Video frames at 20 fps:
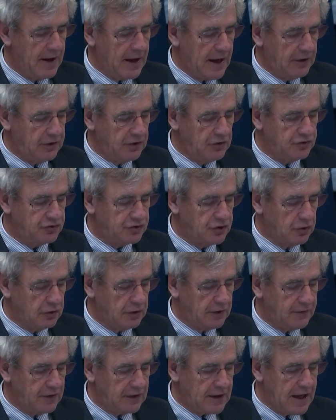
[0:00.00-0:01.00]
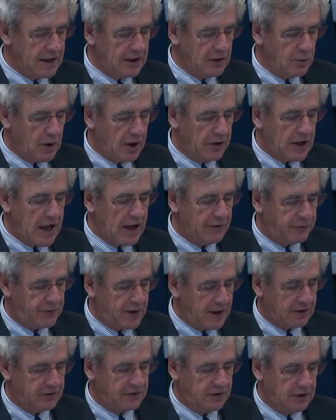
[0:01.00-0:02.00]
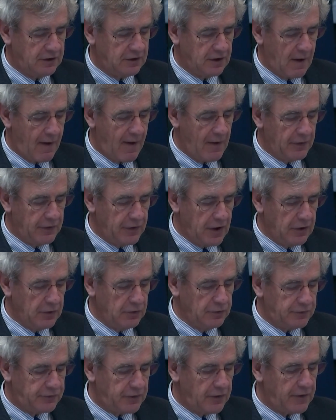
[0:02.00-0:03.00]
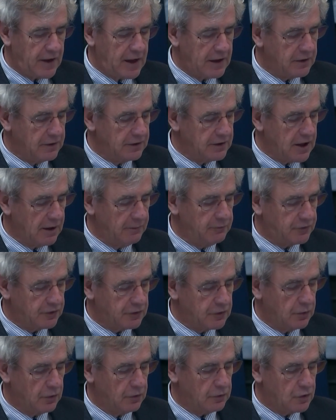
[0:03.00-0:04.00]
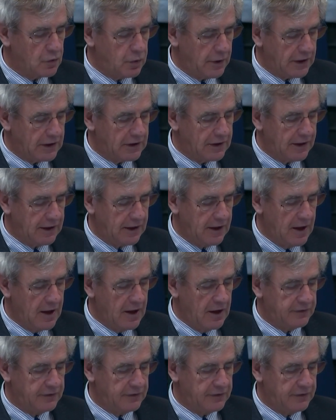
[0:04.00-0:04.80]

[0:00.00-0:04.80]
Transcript: and ensuring that anyone affected knows that they can come to court quickly